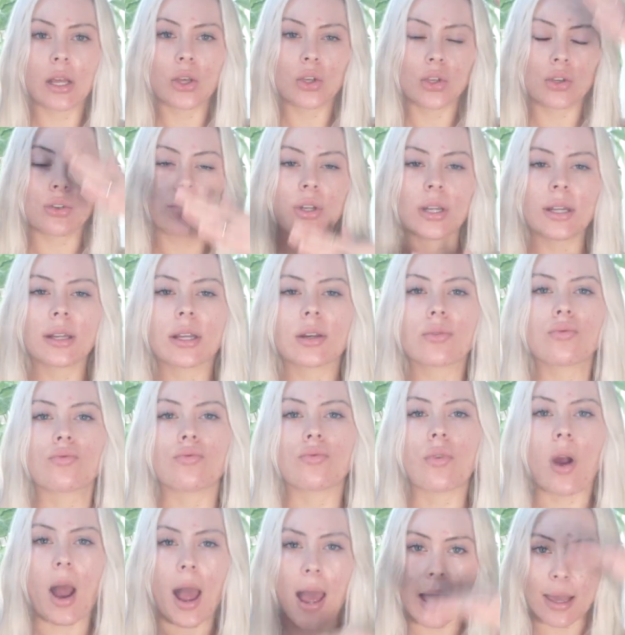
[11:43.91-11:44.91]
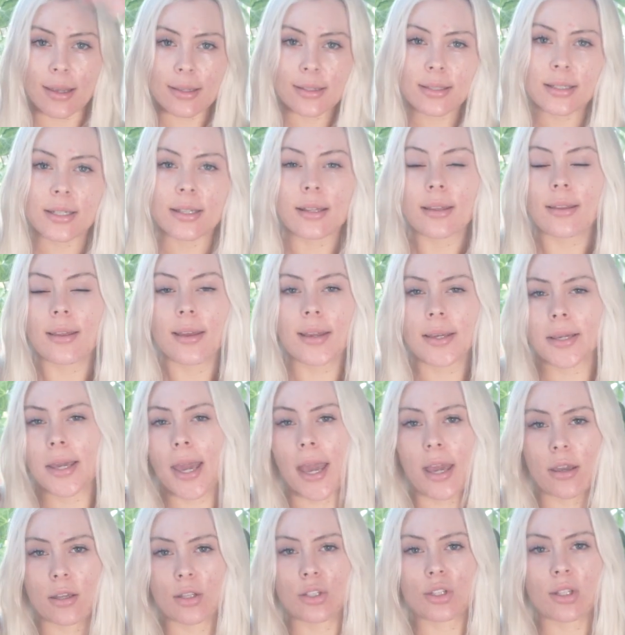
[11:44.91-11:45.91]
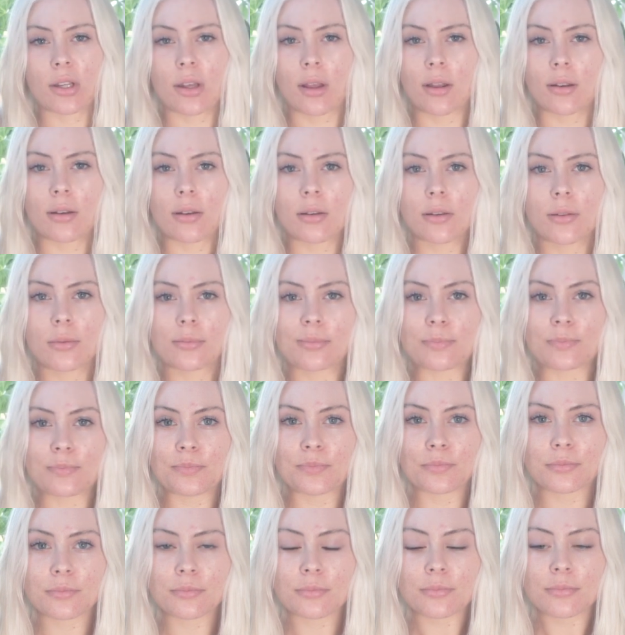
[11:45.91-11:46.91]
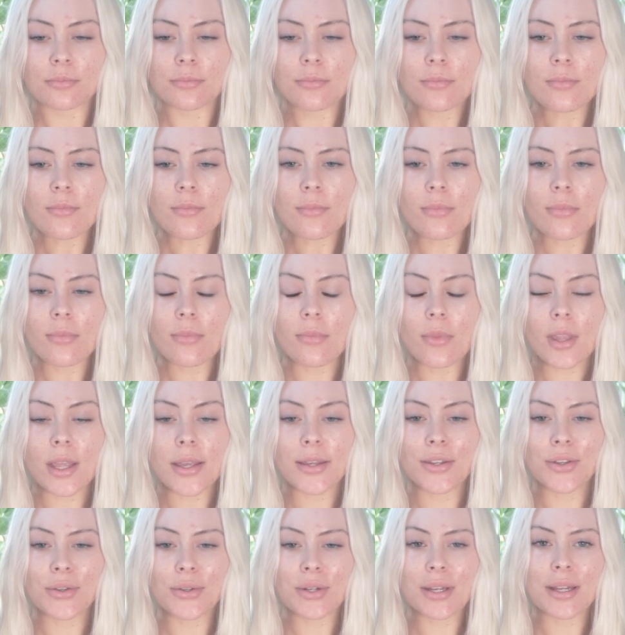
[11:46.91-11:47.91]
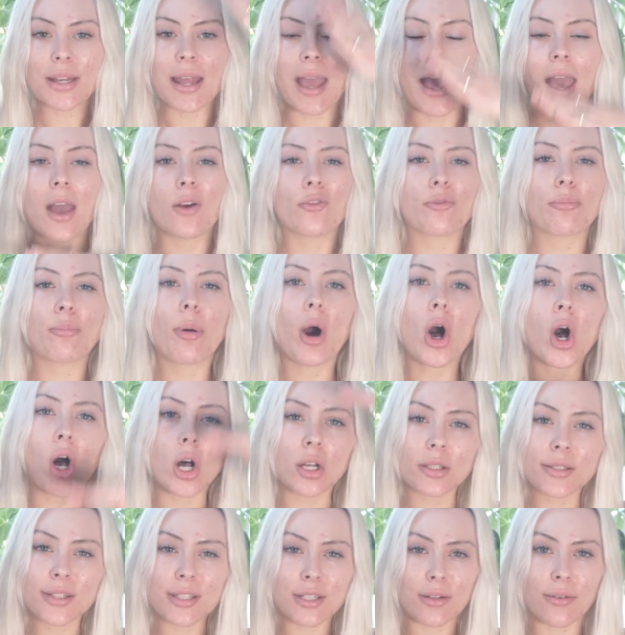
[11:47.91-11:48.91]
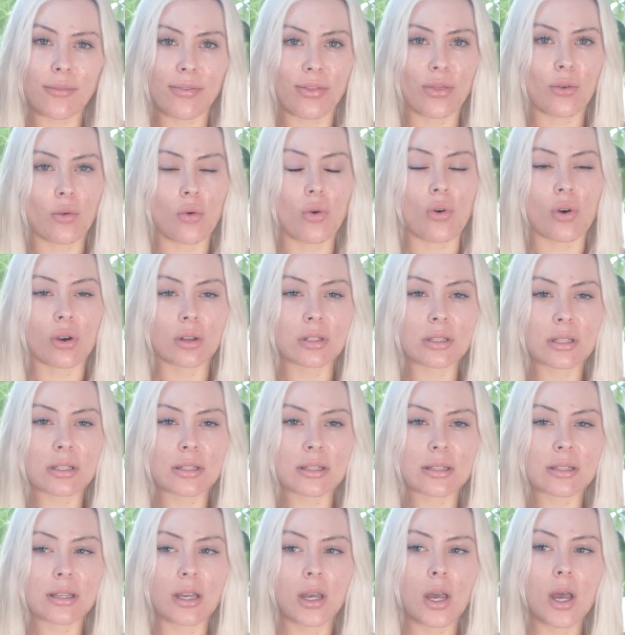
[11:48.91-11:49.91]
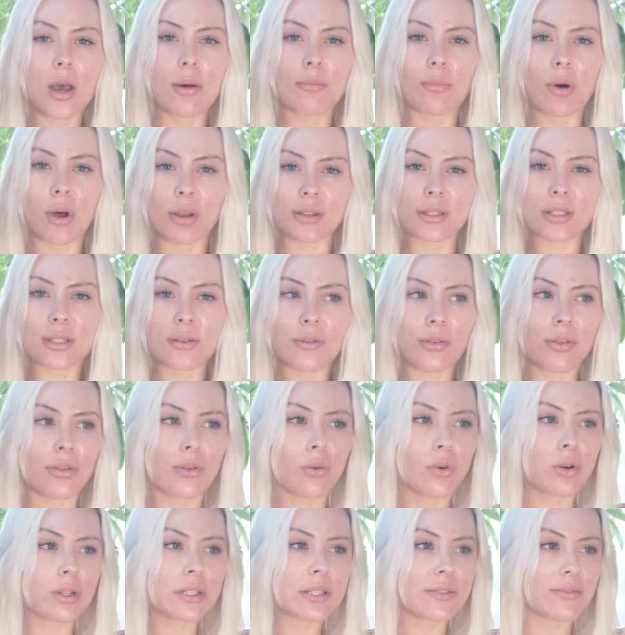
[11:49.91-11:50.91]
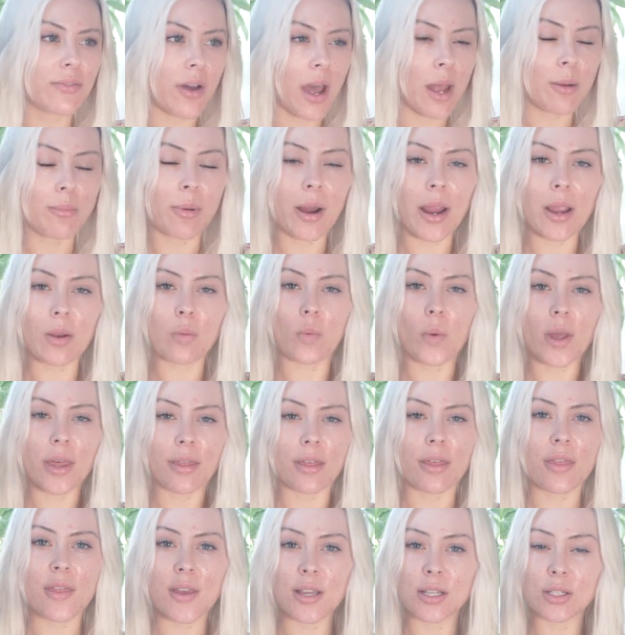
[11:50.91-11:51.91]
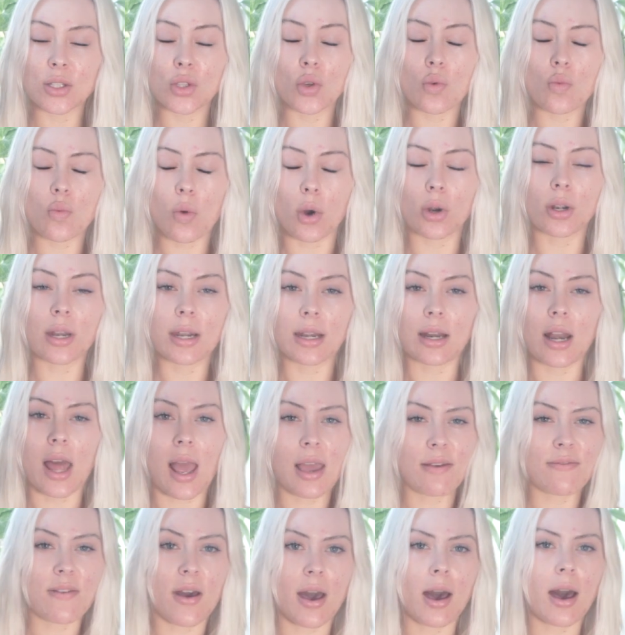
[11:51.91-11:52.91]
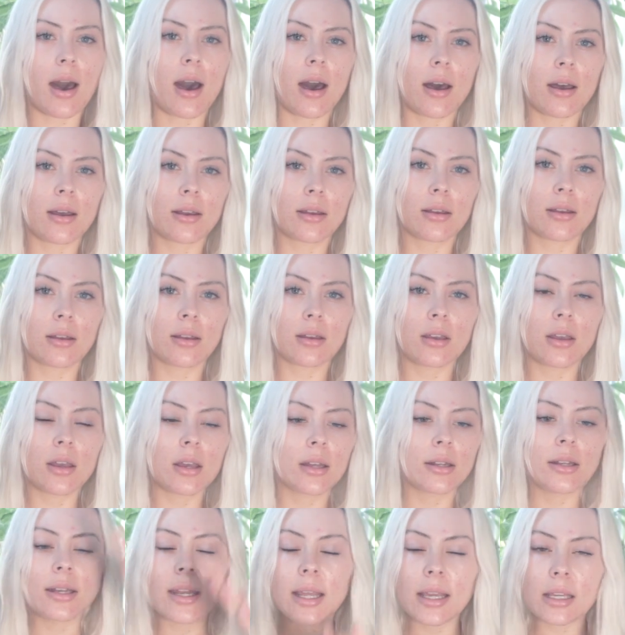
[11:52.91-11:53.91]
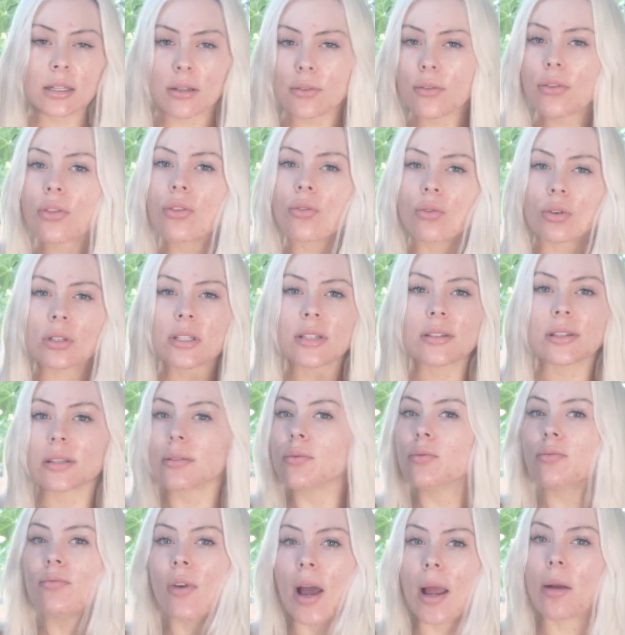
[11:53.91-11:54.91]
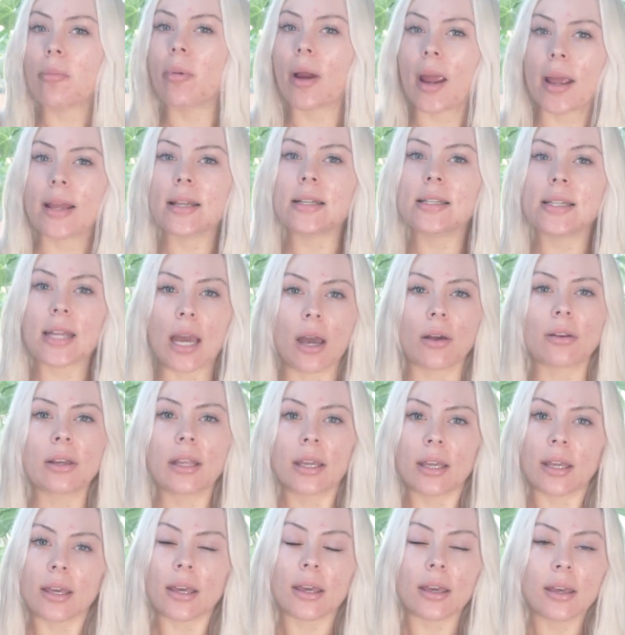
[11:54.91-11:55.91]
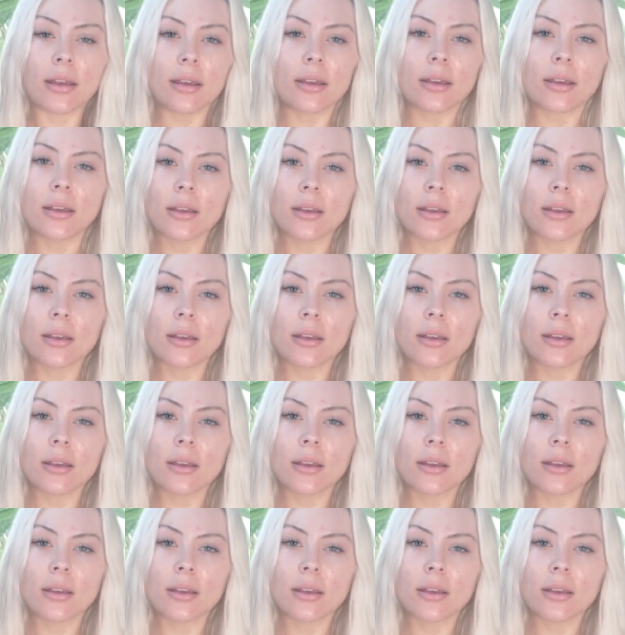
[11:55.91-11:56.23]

You need to rise to the occasion. You need to have positive thoughts. Positive thoughts vibrate where the things you want in life are. Negative thoughts vibrate down here.